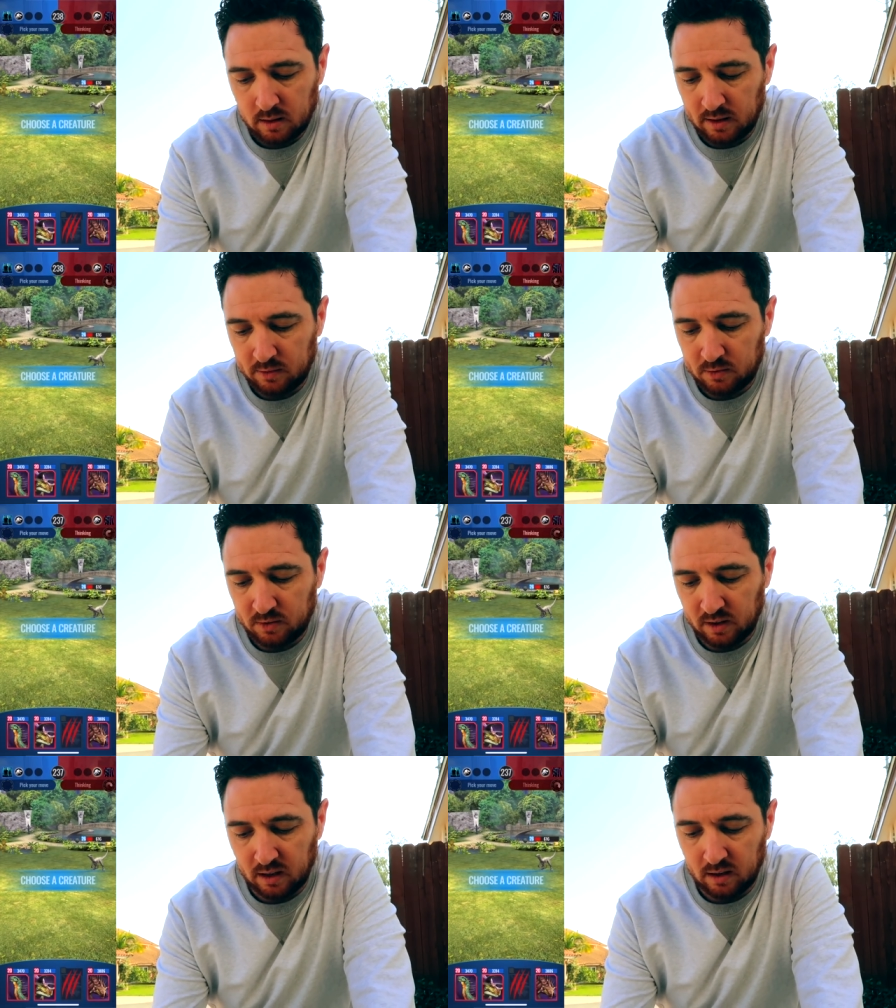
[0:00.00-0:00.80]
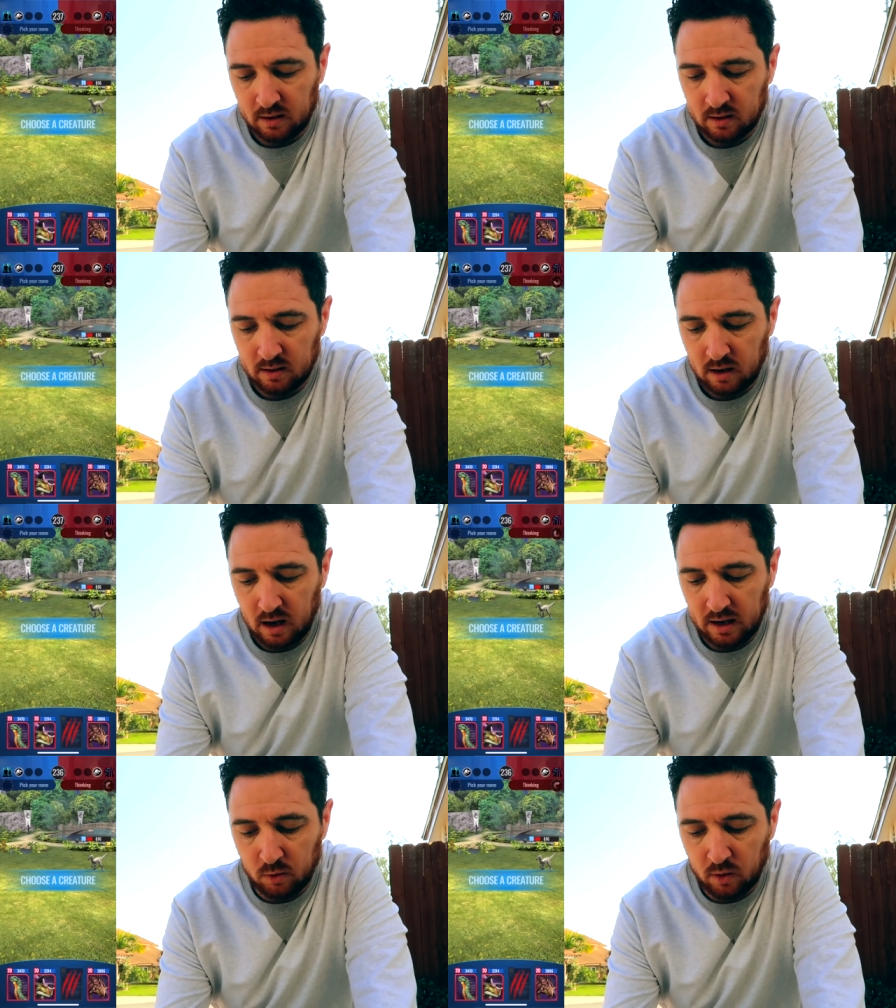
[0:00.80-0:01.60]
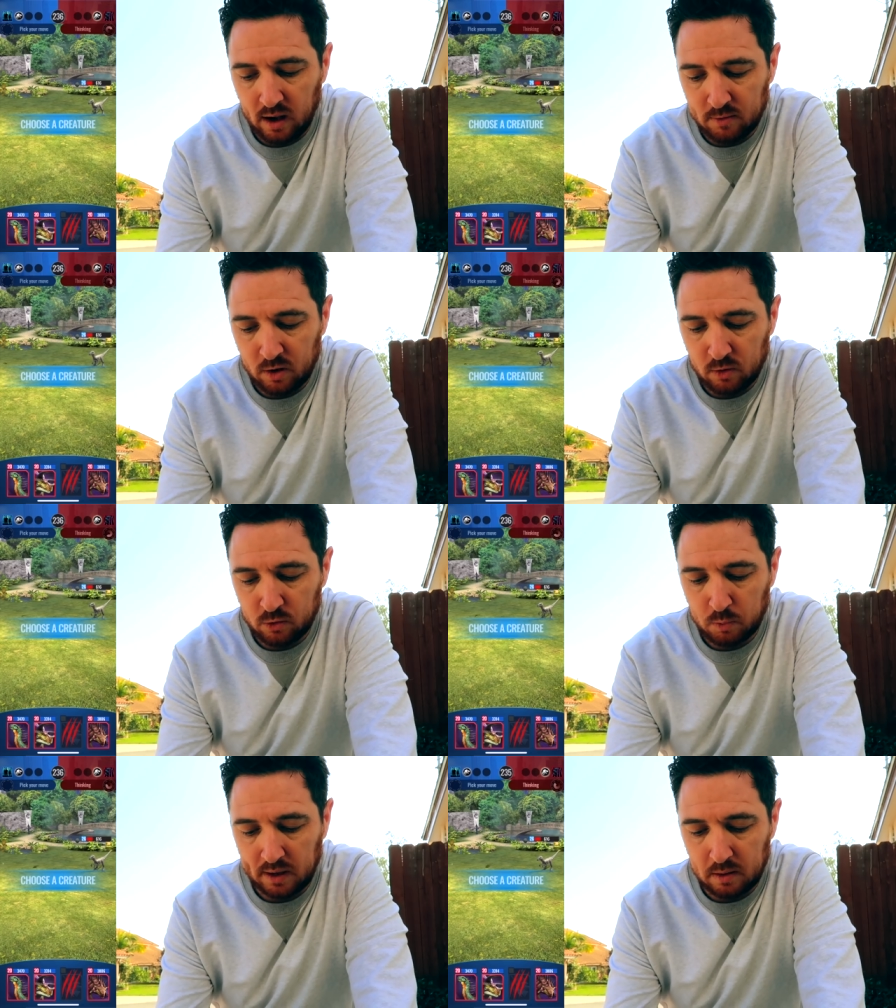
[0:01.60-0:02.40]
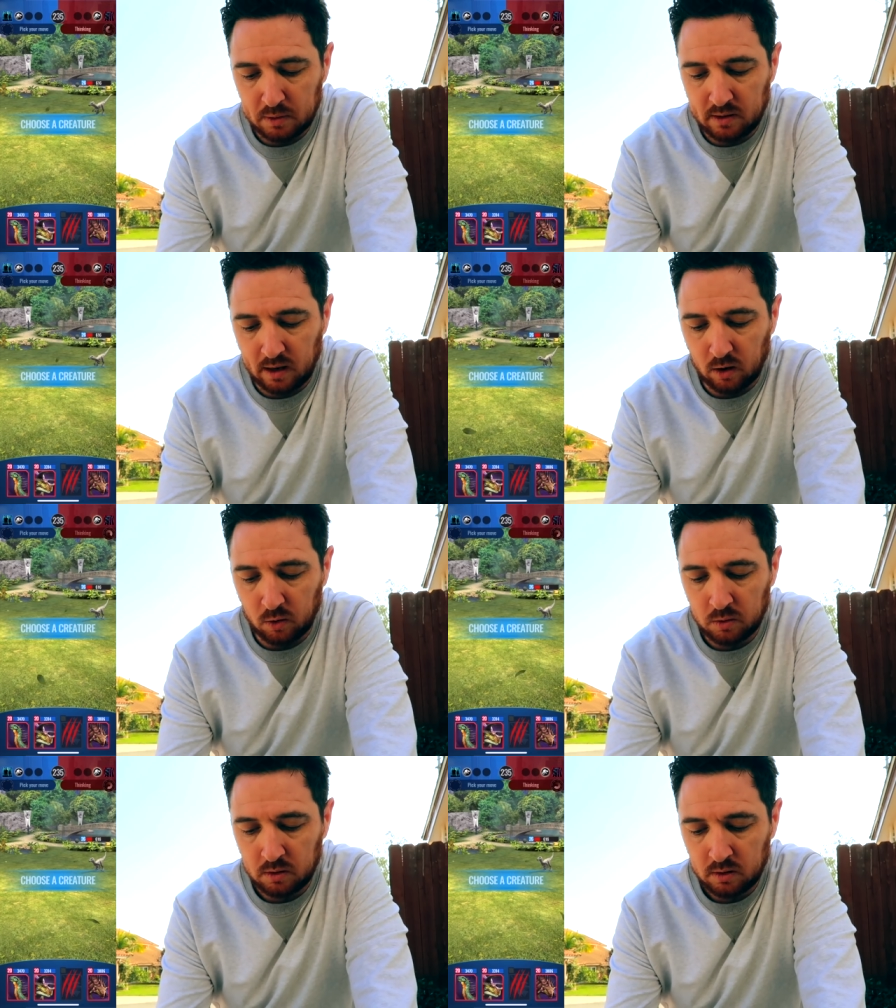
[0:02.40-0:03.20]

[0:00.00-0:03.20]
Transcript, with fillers: let's see, I don't ever use Spiky Potato,